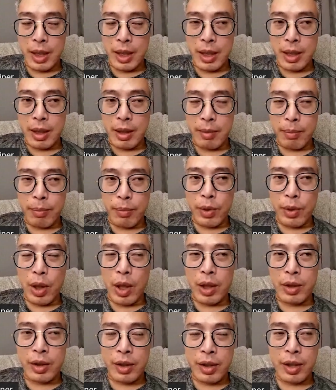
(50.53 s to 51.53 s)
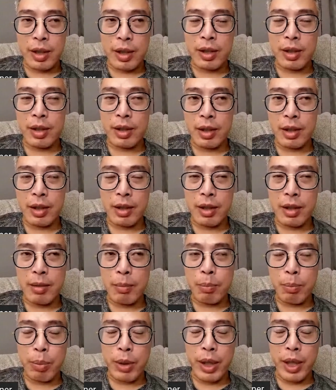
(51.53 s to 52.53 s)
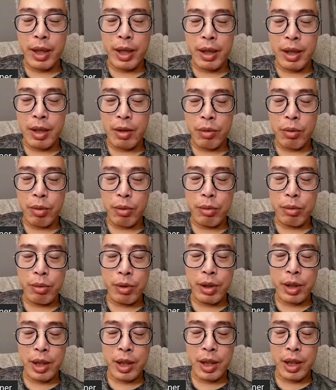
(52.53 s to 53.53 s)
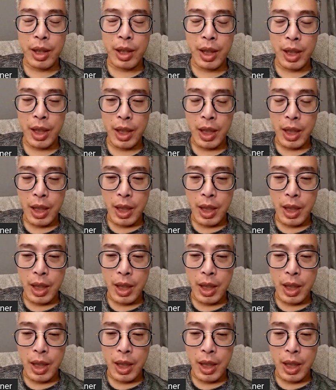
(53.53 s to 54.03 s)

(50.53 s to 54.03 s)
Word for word: um, not uh, break through the